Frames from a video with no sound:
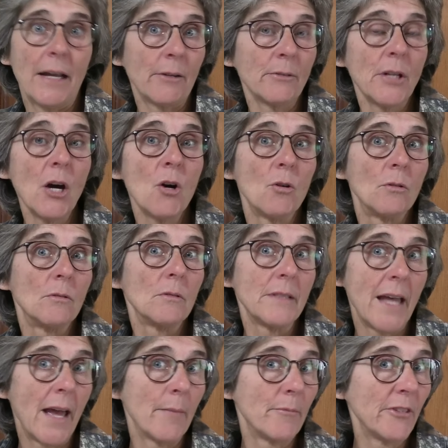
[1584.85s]
I don't
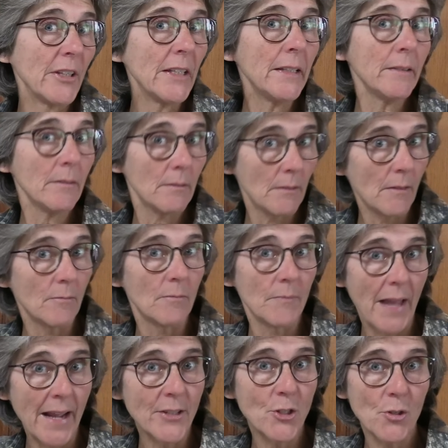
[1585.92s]
know. DabV,
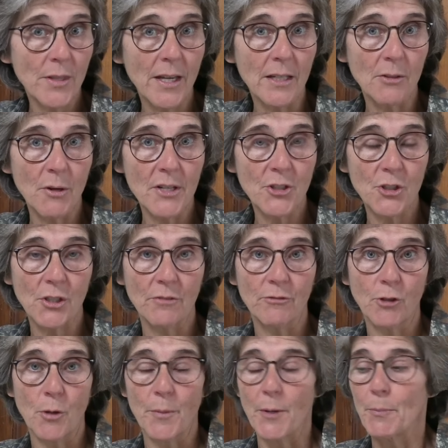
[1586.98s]
answer that
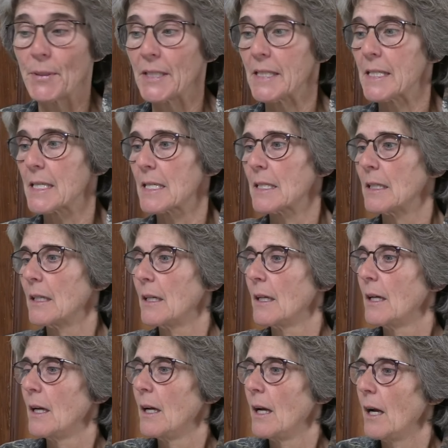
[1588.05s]
question for me, please.
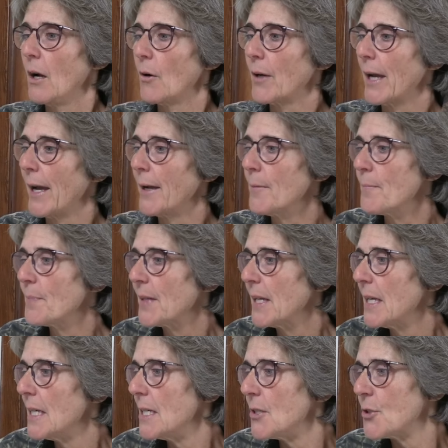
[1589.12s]
Okay.
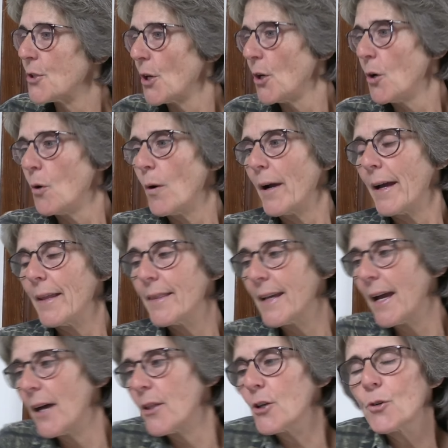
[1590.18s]
So
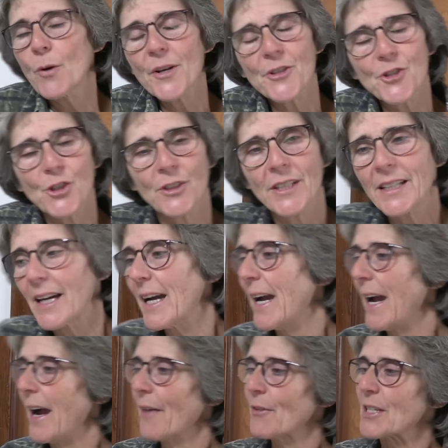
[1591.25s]
the other question that
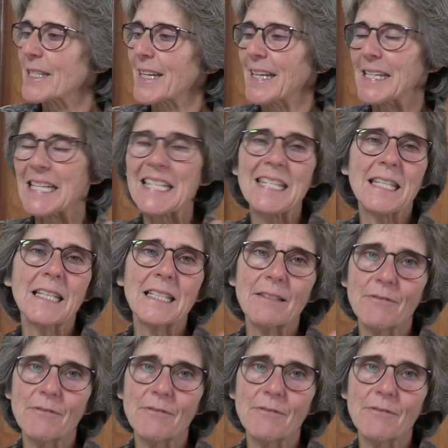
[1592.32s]
I have is